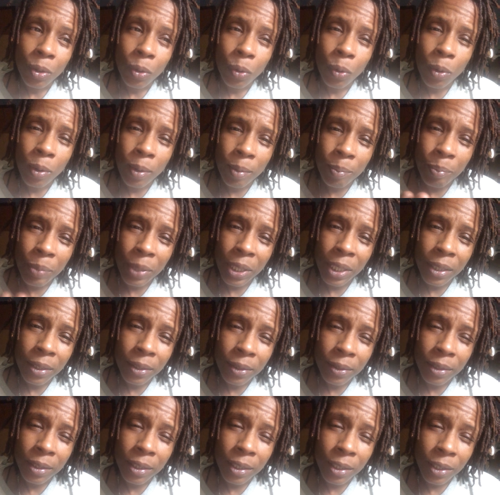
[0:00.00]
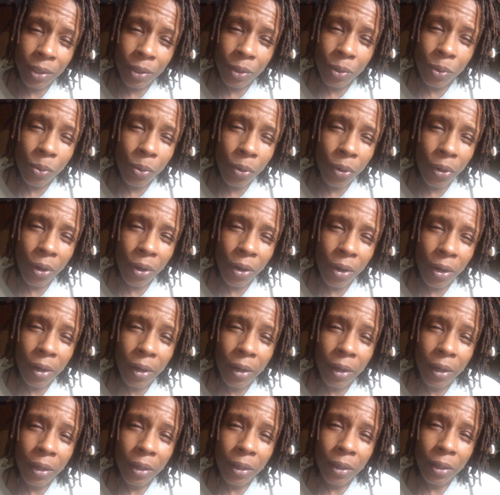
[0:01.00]
or better than you
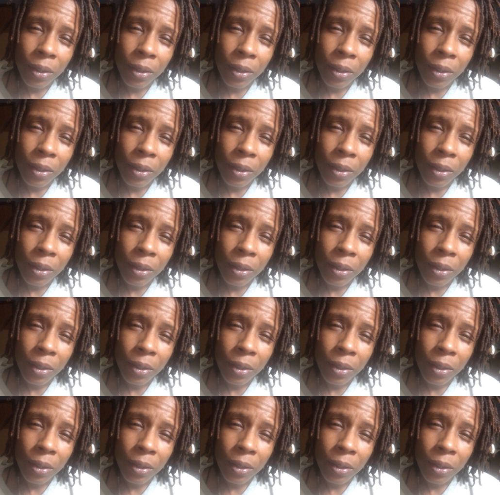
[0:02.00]
are,